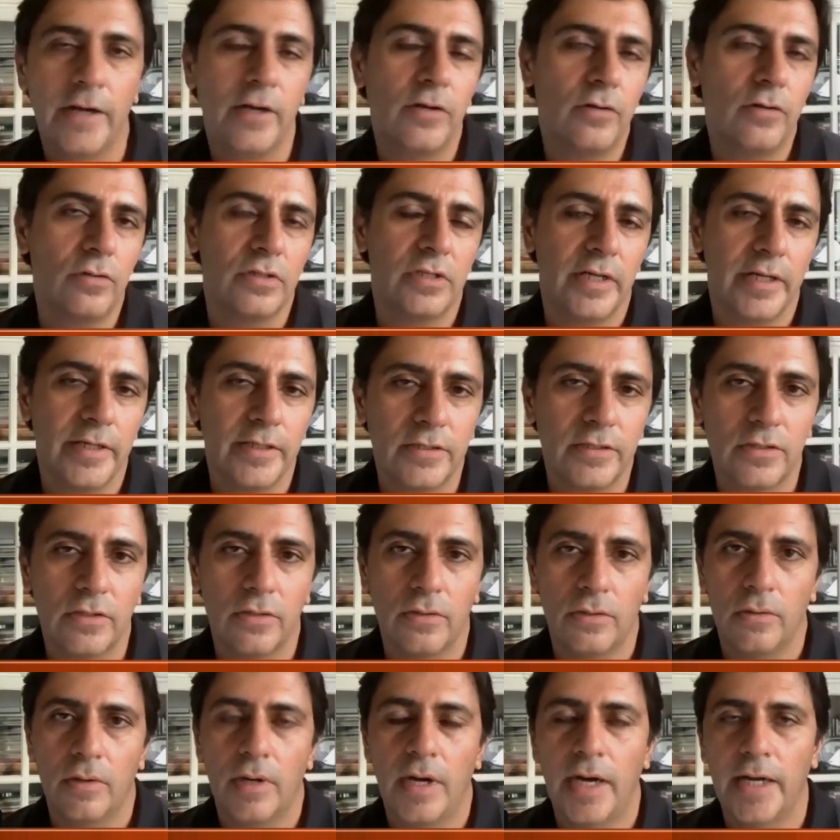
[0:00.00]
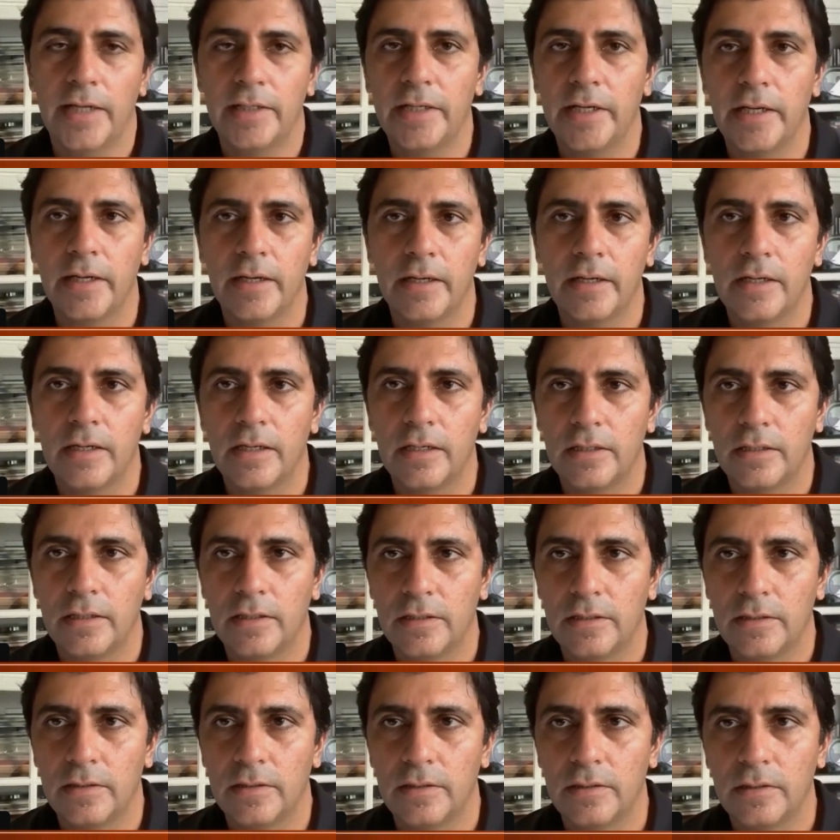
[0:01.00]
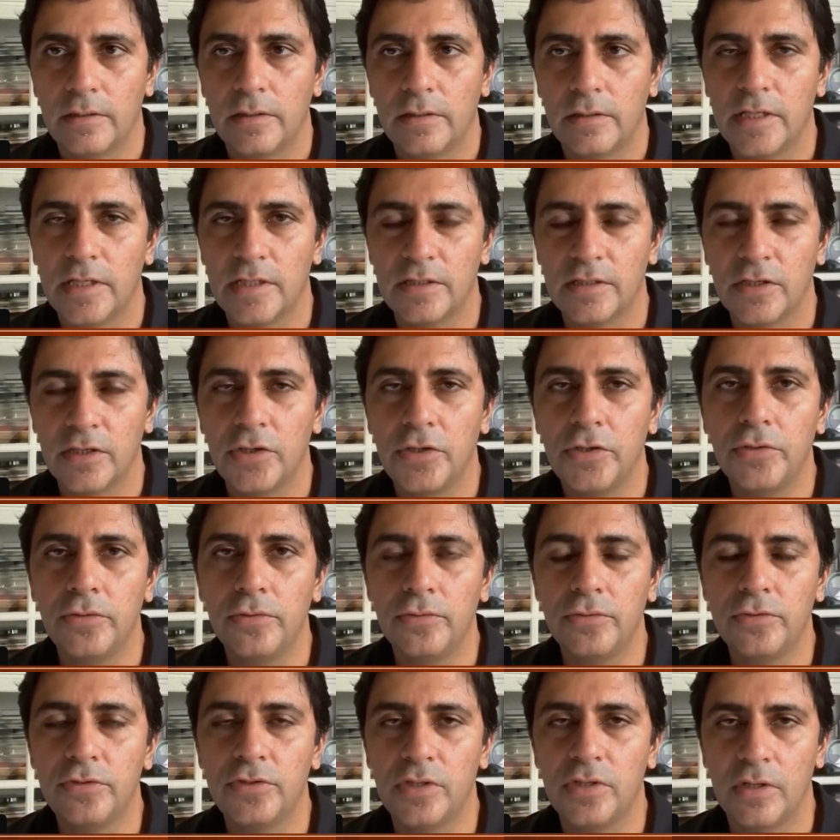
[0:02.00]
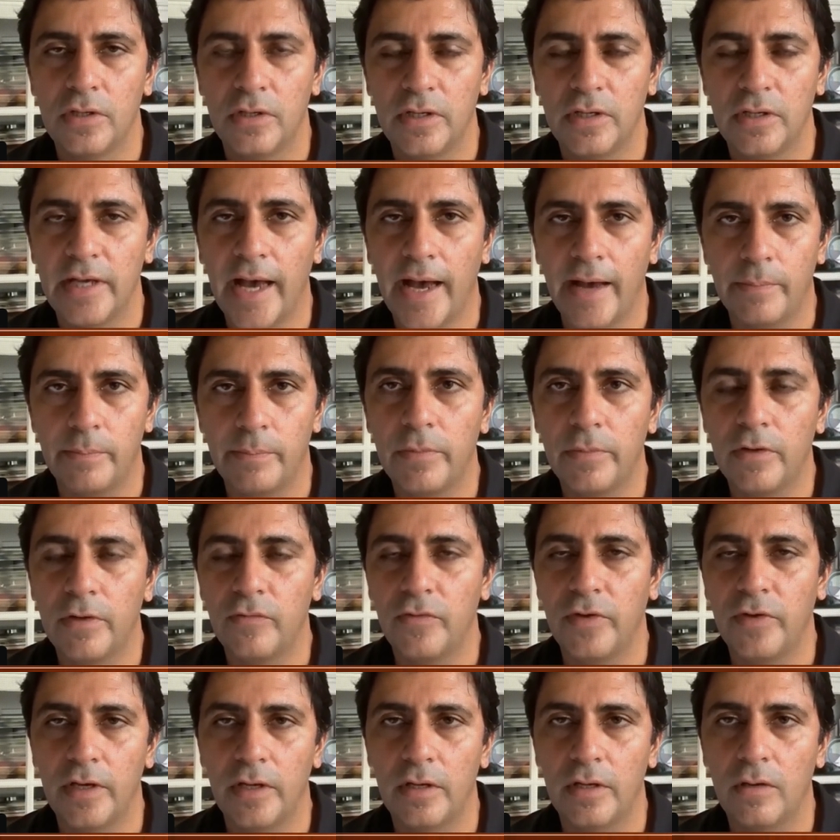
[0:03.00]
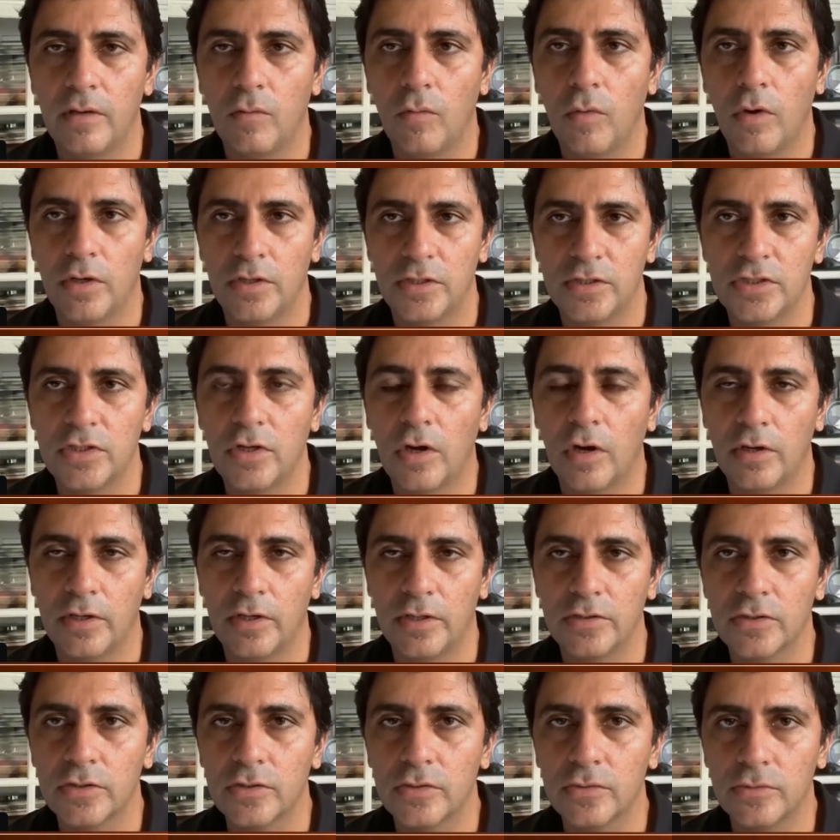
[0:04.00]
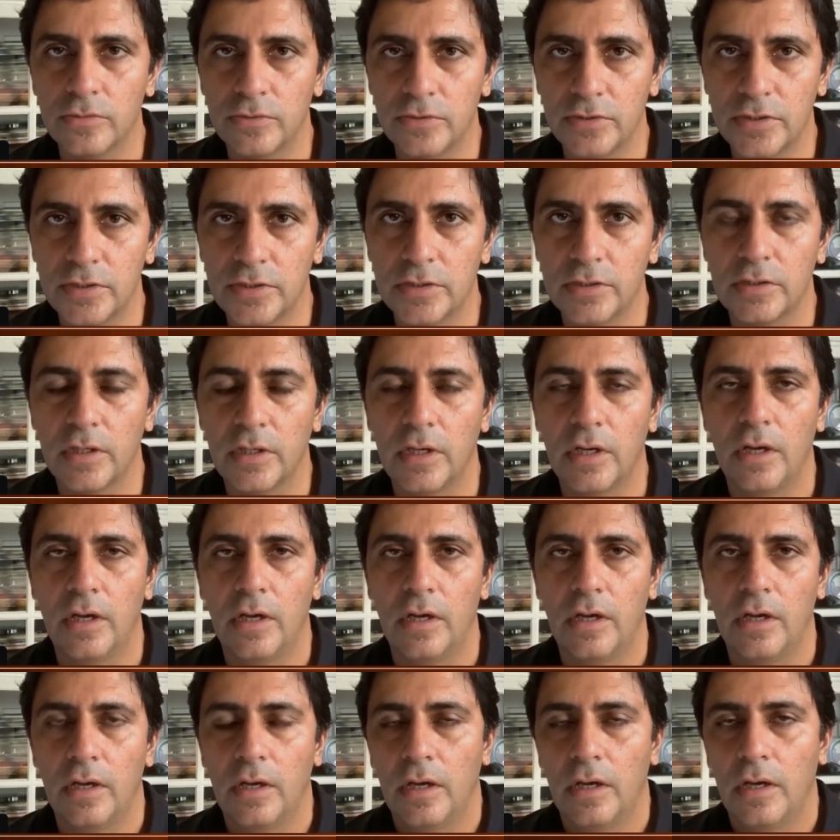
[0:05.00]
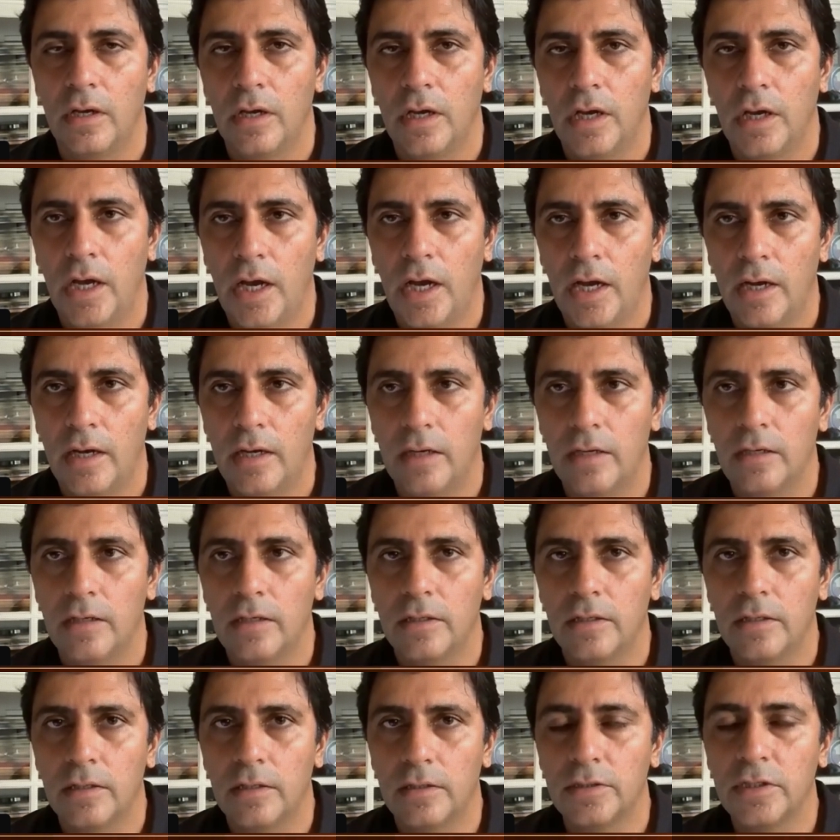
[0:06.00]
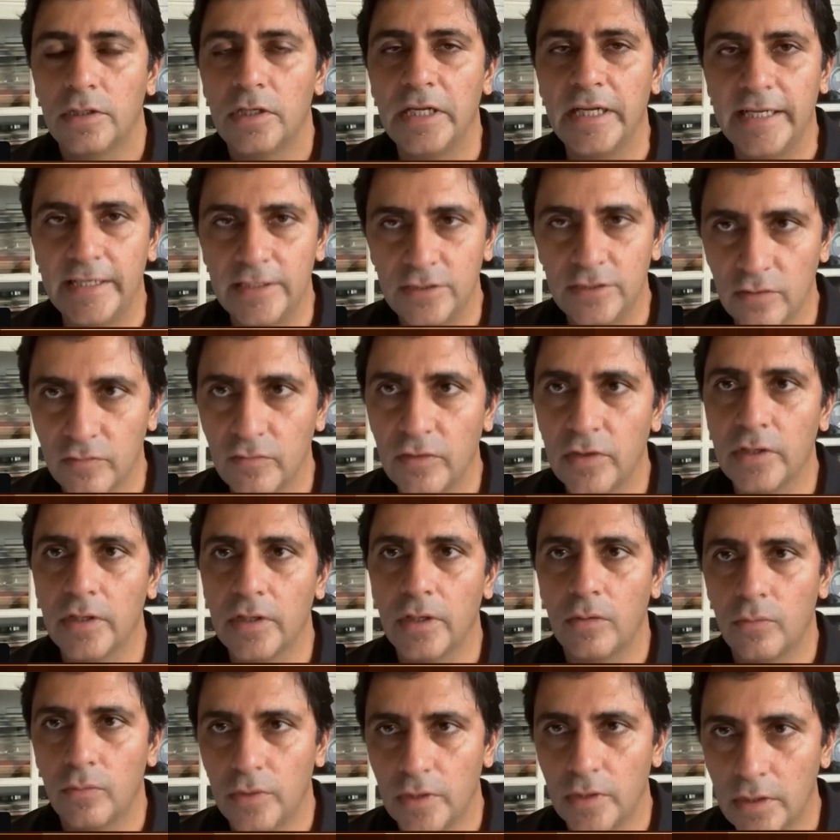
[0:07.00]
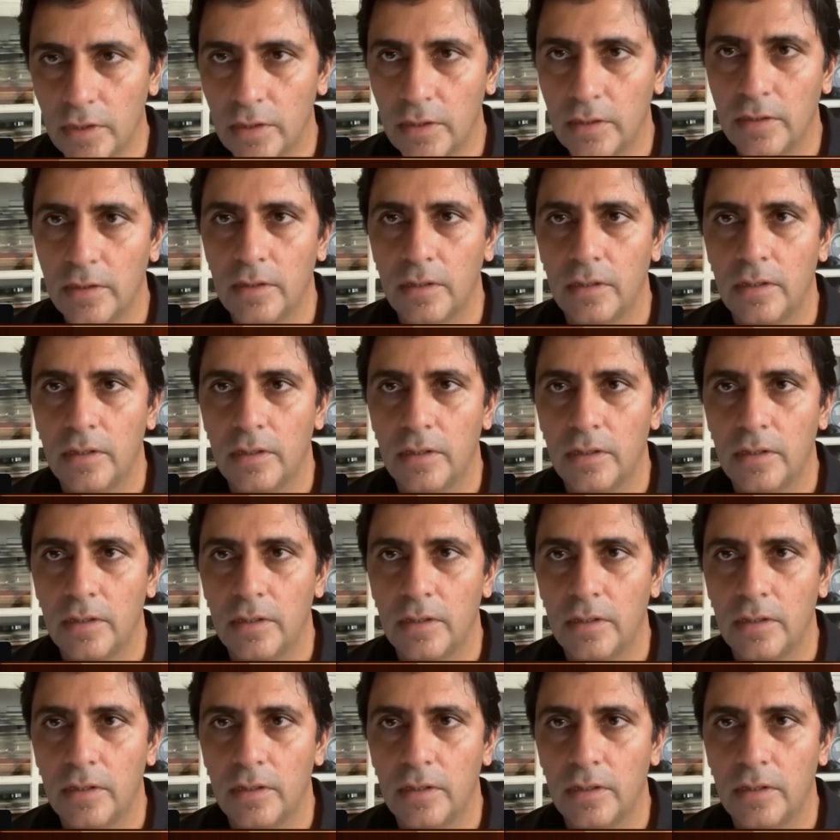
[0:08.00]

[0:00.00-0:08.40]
don't think so. I think there's a huge gap between what is taught in schools and the needs of the real world.